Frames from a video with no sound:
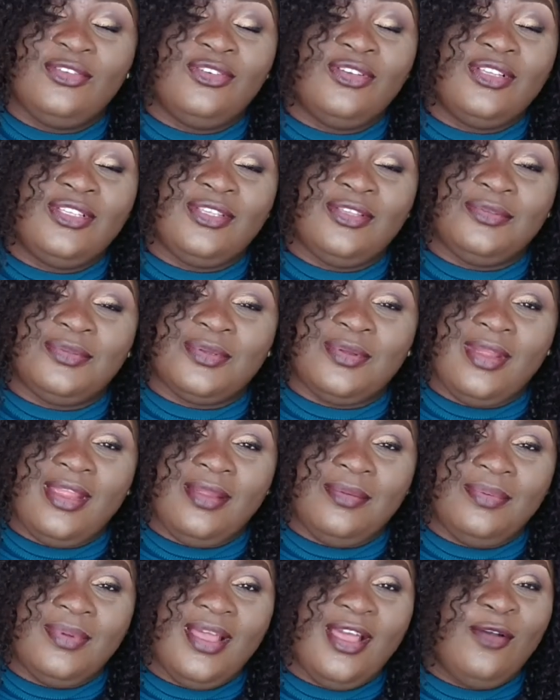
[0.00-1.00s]
Just
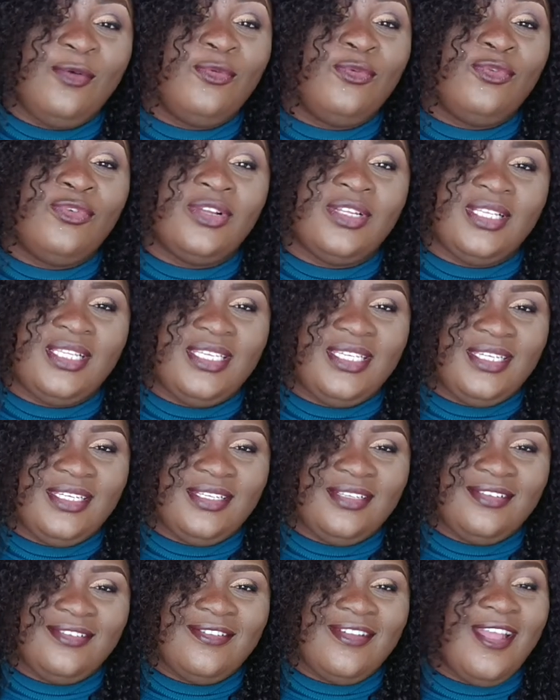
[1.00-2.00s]
subscribe and watch.
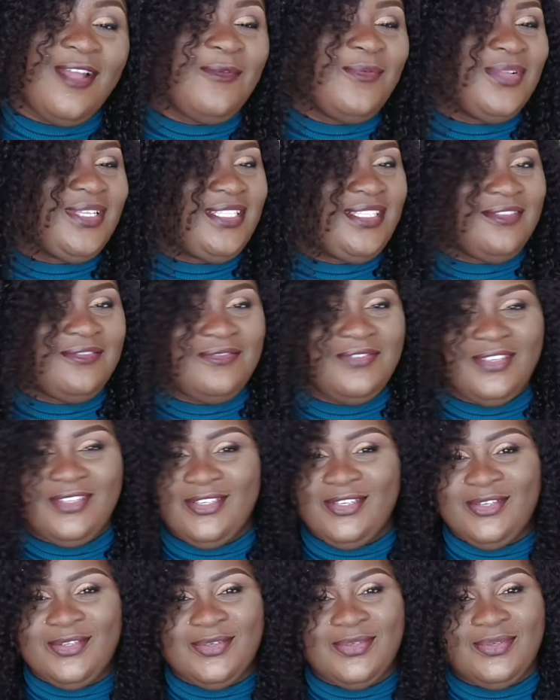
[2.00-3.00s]
Try and watch the
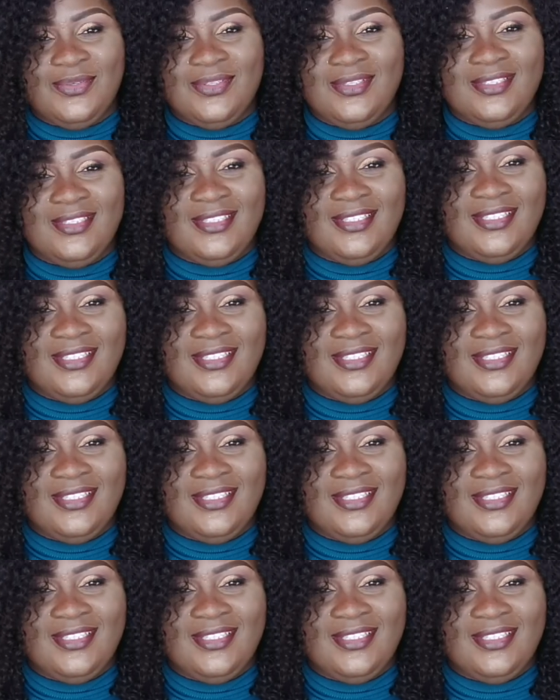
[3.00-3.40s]
video.